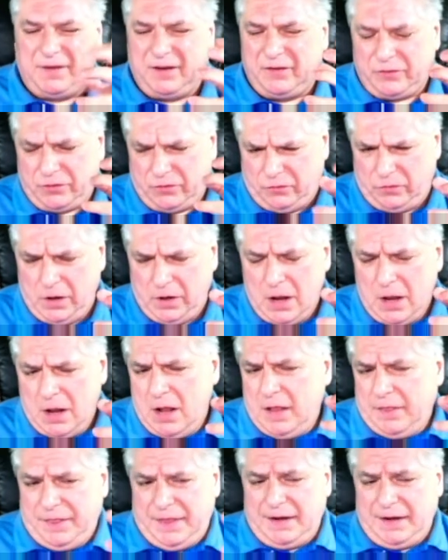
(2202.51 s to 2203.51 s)
These are
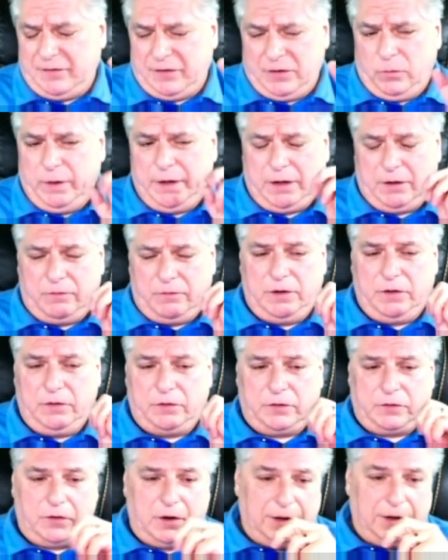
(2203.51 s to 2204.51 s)
things that we can
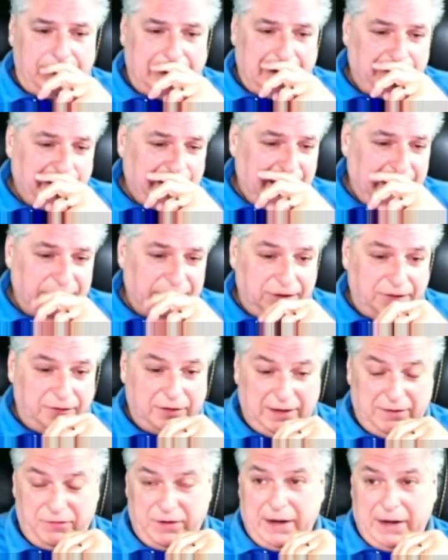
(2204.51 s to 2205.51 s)
reuse across
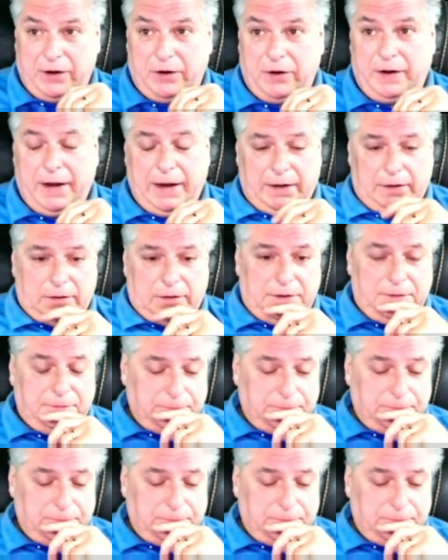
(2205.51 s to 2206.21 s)
applications, even error handling.